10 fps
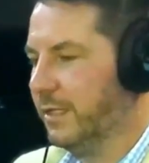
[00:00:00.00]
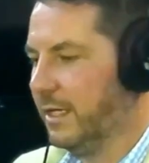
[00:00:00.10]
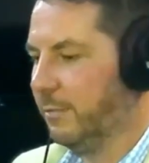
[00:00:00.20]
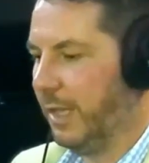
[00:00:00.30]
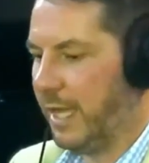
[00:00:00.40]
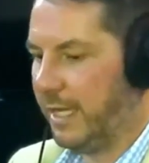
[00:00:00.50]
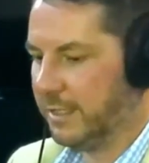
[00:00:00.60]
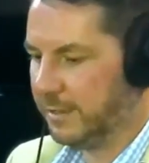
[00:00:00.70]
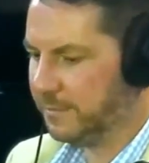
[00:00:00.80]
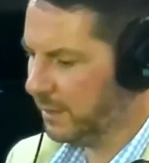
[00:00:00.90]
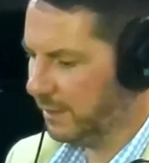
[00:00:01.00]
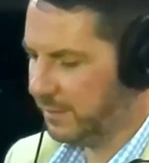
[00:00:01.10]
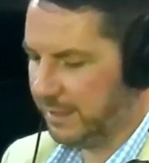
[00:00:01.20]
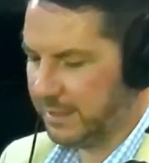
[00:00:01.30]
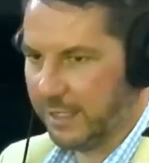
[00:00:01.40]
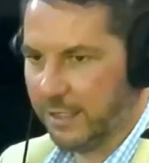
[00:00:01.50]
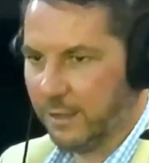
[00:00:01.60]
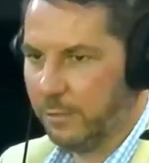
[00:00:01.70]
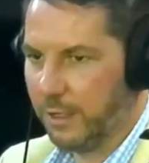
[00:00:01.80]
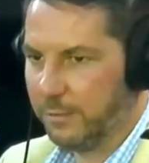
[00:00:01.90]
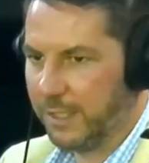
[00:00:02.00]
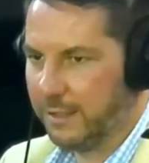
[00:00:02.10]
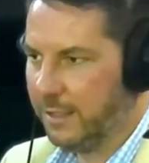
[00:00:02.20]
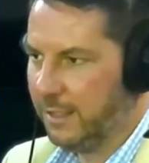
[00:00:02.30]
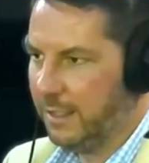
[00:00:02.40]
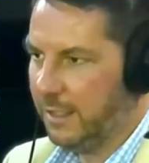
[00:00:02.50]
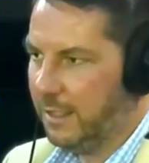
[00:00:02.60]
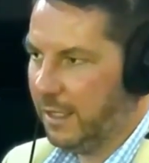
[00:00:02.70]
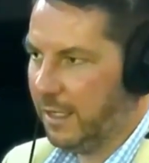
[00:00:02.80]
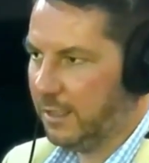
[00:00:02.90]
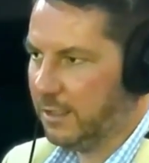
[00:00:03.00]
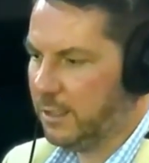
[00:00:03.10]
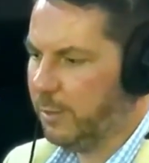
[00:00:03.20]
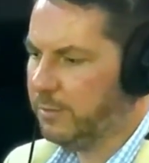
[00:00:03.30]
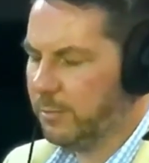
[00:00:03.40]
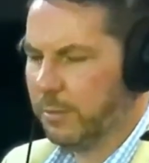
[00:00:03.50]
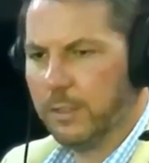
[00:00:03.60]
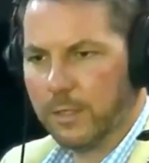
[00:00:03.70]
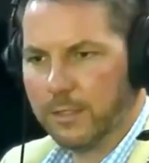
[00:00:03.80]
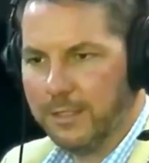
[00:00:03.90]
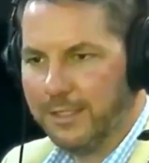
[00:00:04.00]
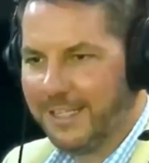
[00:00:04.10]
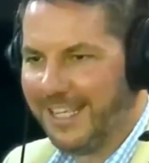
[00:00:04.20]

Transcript: We had a blast. Lived in a tiny little apartment. She moved in pretty quickly.